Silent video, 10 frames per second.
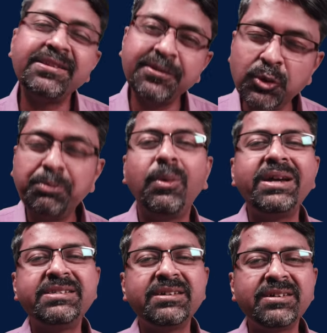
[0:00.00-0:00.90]
has a
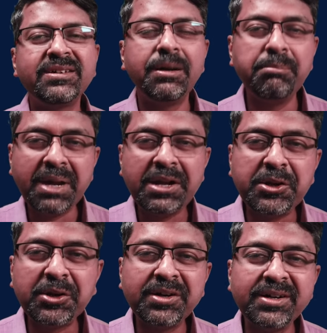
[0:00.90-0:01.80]
supervisor, a
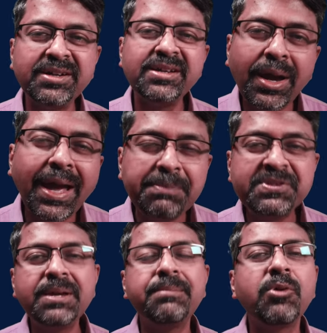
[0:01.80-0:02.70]
mentor who
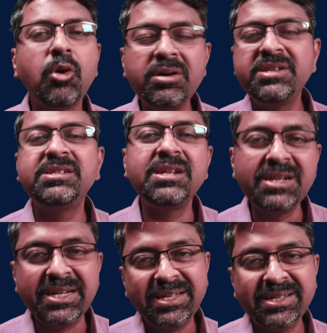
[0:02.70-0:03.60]
helps them
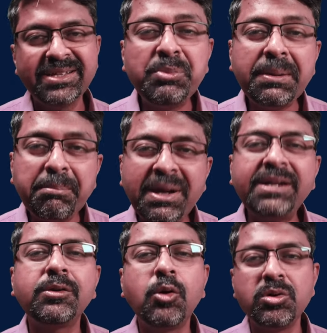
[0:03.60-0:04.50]
constantly to be a
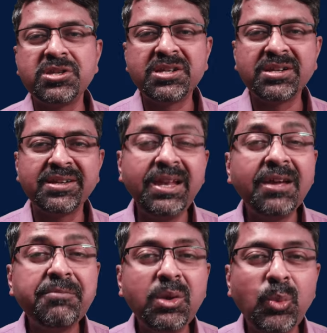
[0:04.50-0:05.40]
better coach in
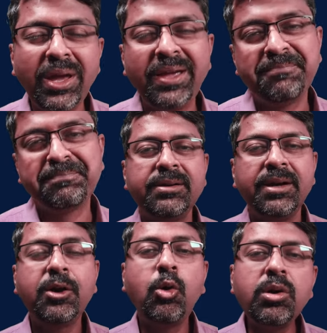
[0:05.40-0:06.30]
every way.
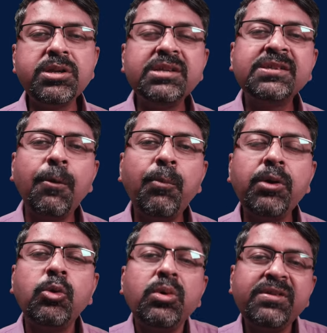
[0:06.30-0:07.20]
A coach is
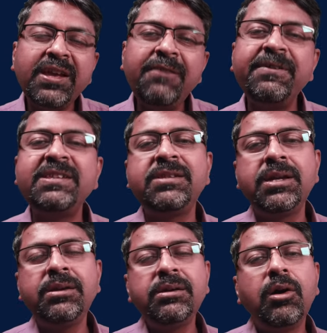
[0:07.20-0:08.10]
someone who is
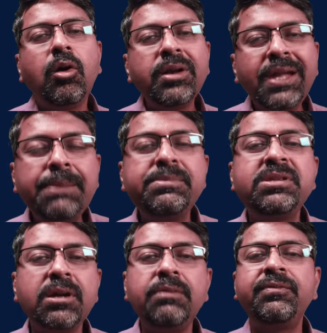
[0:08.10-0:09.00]
investing on
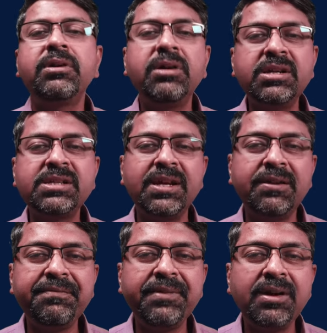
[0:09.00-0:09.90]
himself or
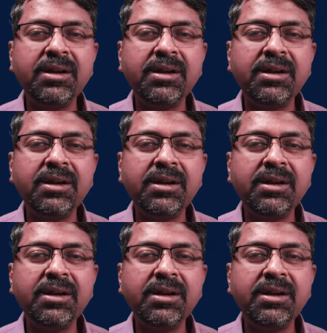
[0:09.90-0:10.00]
herself,